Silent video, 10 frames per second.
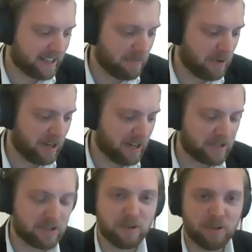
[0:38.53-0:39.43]
community
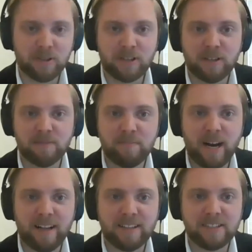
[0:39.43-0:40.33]
solar
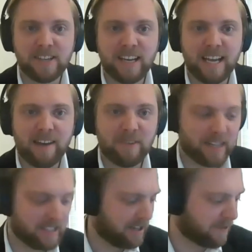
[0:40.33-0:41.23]
policy and
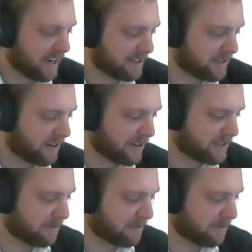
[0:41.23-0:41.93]
advocacy rock star.